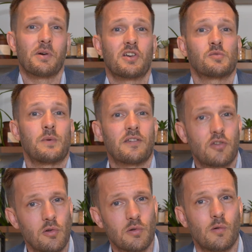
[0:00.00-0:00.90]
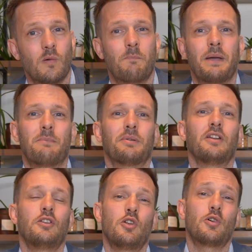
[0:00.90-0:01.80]
because with Google, people
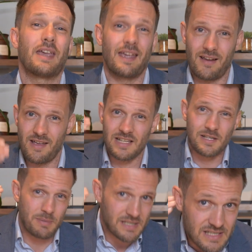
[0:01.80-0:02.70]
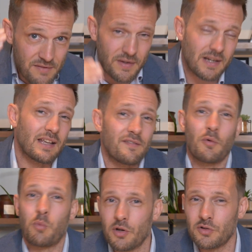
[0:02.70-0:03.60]
are looking specifically
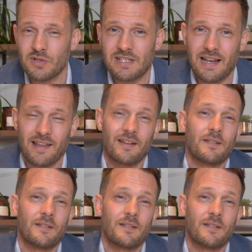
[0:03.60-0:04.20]
for what you're selling.